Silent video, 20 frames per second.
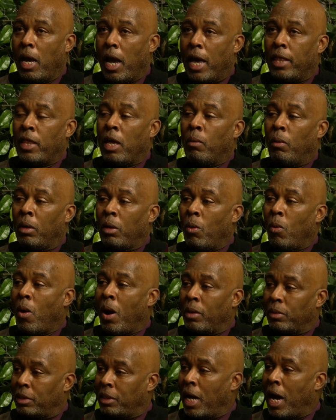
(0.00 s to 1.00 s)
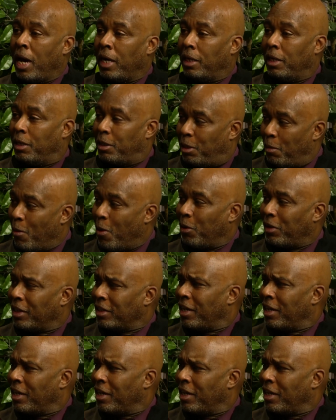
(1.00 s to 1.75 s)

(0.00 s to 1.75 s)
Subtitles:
and they will go outside to smoke.